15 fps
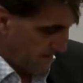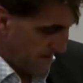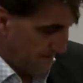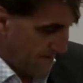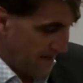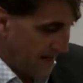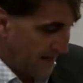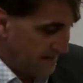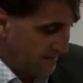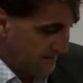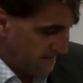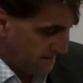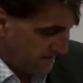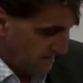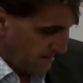In the
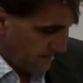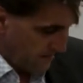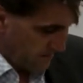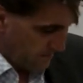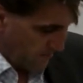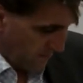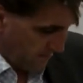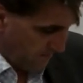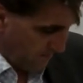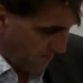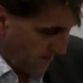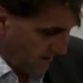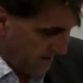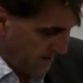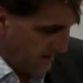end, the bottom
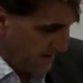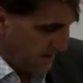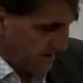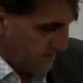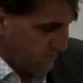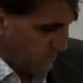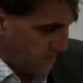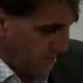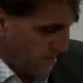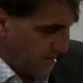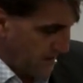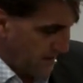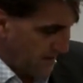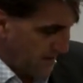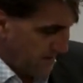line will
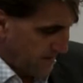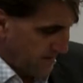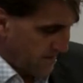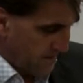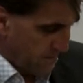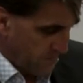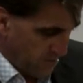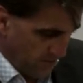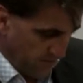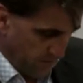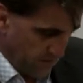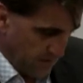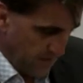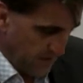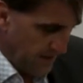be
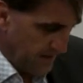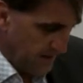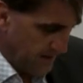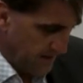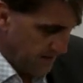profitability,